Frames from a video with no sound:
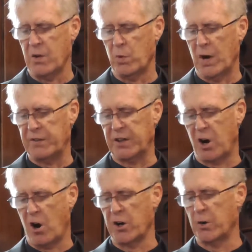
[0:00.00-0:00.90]
Reverend
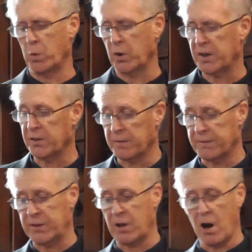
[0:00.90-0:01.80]
Carter worked as a
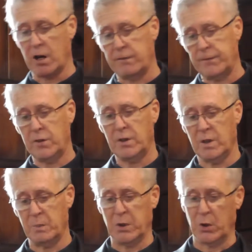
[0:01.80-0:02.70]
photographer,
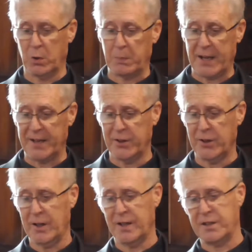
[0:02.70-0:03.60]
a mural
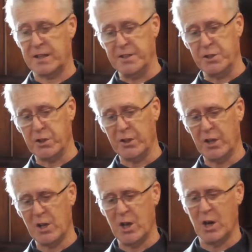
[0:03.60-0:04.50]
painter, a teacher,
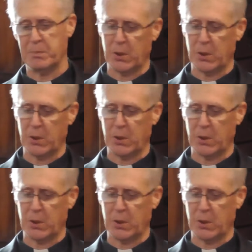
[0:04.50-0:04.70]
a